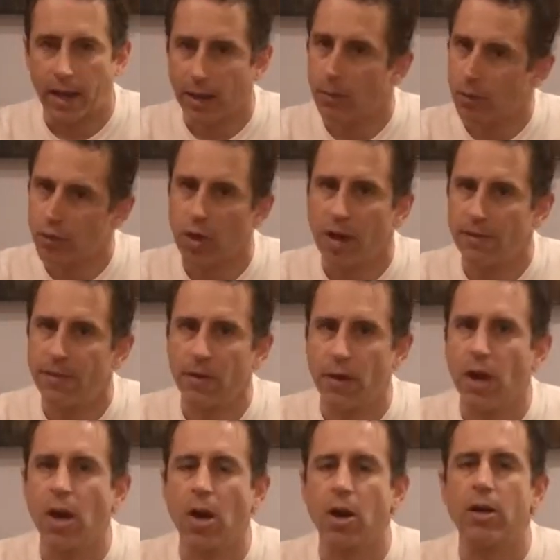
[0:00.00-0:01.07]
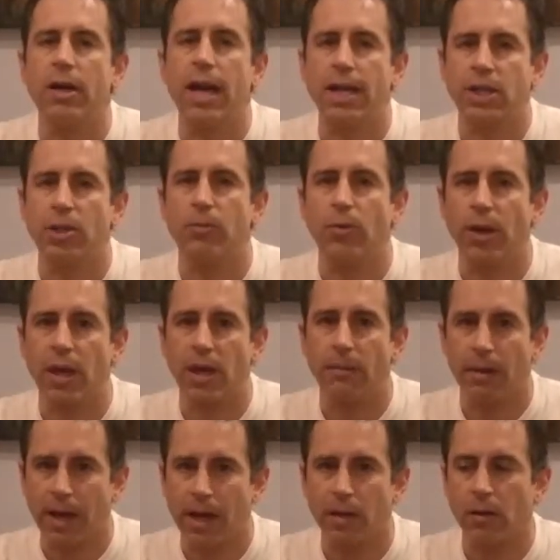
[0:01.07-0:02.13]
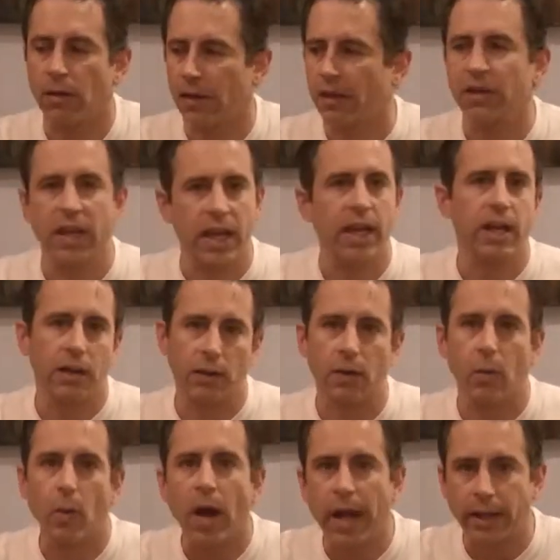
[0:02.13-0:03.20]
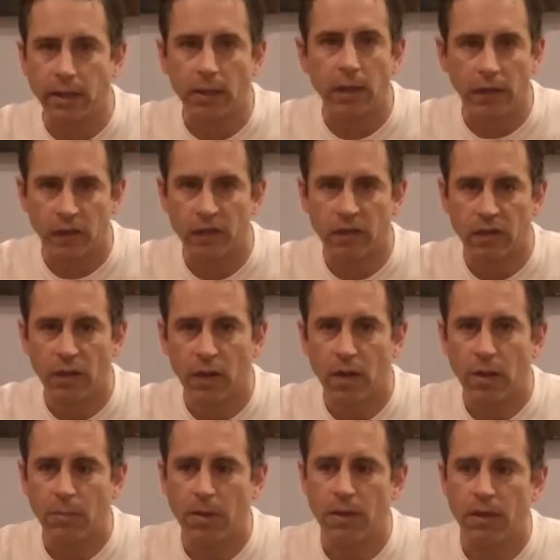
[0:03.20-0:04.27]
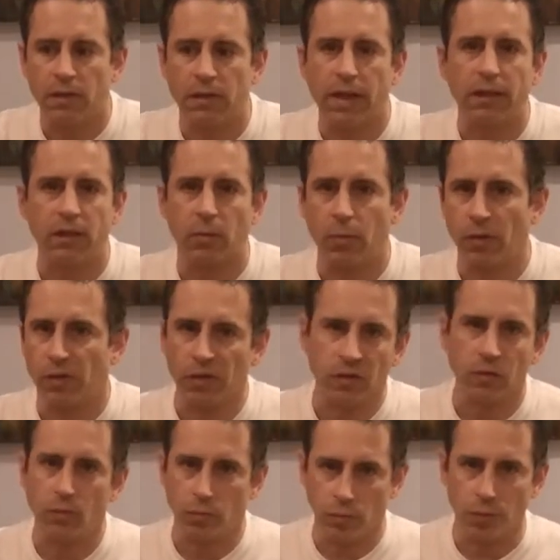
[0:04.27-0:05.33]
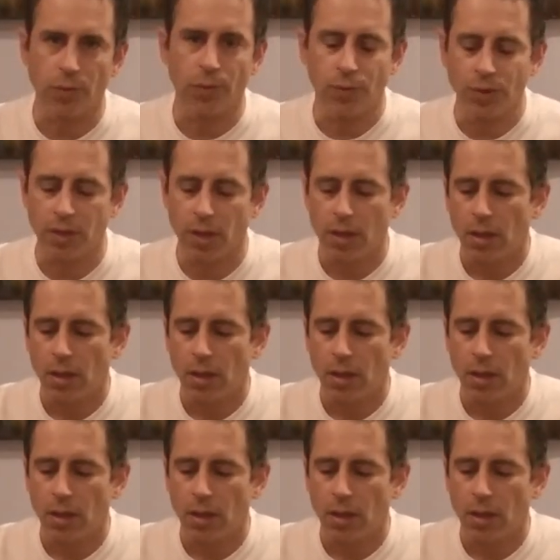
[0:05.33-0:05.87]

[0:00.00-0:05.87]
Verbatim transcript: I would try very hard not to bring a bottle that they had on their wine list, because that's almost rude.